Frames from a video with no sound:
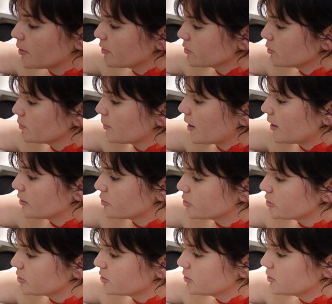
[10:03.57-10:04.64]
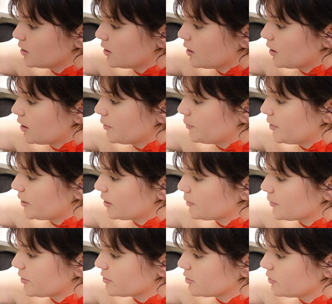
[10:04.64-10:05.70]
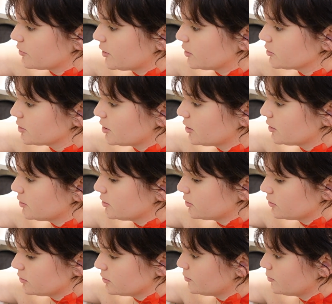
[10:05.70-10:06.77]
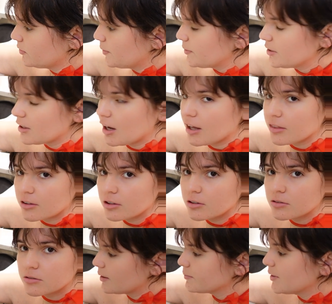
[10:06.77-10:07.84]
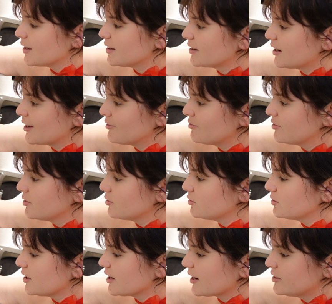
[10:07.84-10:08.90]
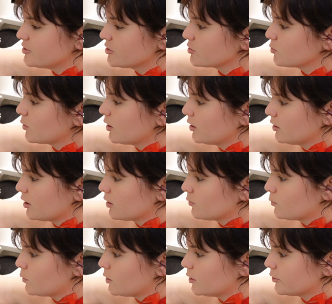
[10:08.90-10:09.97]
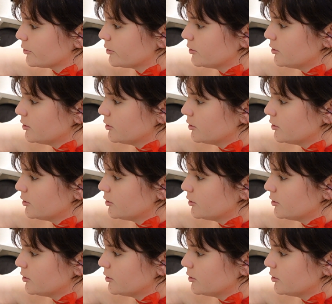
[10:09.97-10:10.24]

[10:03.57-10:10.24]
puzzle match, I'm making myself hot chocolate. Maybe not, though. I feel like I just want a lot of water.